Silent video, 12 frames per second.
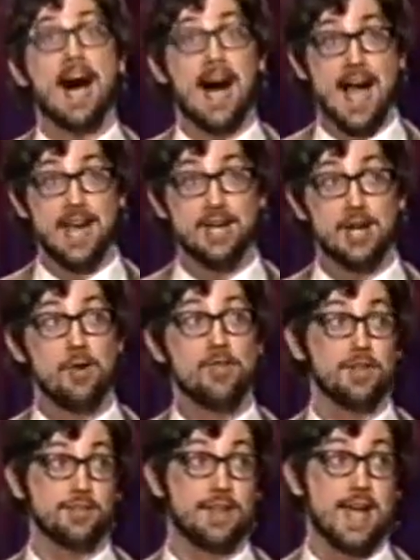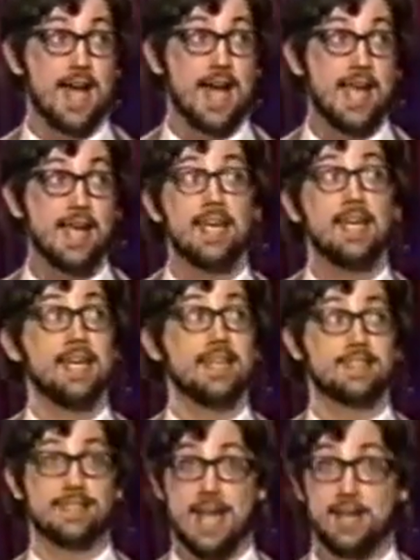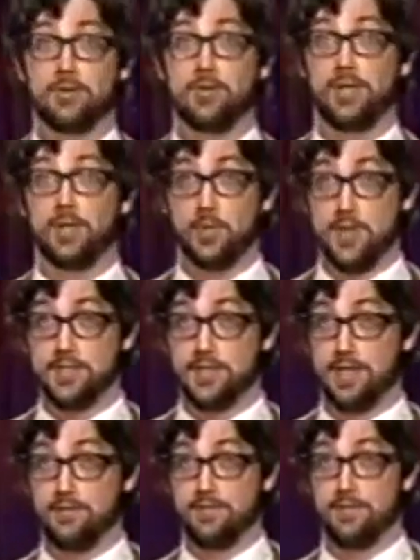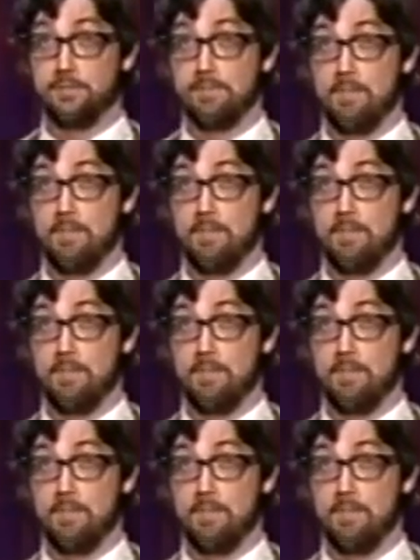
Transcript: I know this guy is naturally inquisitive.